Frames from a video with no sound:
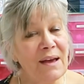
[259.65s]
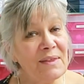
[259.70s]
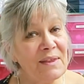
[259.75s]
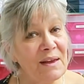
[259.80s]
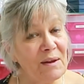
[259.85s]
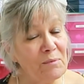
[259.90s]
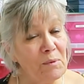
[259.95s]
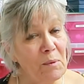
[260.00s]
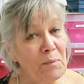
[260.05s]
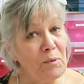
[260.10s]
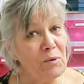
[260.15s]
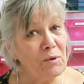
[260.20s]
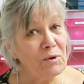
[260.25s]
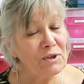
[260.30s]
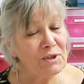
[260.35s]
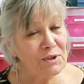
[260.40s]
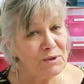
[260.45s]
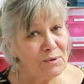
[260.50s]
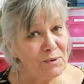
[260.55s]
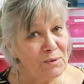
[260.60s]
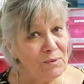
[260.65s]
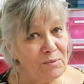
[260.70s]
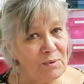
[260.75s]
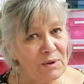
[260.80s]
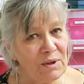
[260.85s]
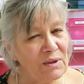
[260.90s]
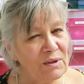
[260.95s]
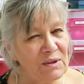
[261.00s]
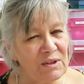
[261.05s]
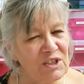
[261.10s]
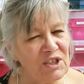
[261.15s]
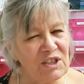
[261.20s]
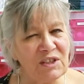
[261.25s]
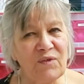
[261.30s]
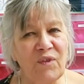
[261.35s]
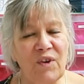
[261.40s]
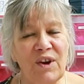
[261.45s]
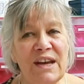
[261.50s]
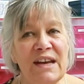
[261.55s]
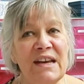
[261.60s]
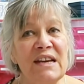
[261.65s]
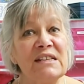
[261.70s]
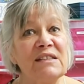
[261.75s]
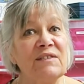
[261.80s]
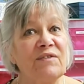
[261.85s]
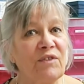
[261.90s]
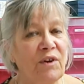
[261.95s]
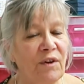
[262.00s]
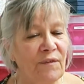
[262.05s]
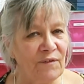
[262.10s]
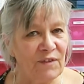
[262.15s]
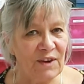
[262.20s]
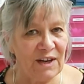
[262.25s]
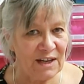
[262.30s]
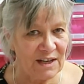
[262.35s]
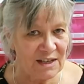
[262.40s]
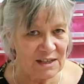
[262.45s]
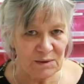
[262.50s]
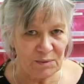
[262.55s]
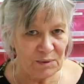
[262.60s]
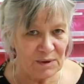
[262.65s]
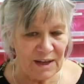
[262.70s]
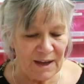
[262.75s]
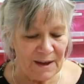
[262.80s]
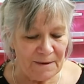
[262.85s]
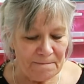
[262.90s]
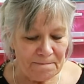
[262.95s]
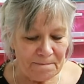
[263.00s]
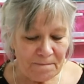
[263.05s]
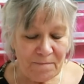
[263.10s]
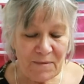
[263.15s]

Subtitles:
Then we booked to go, just for ease of convenience with it,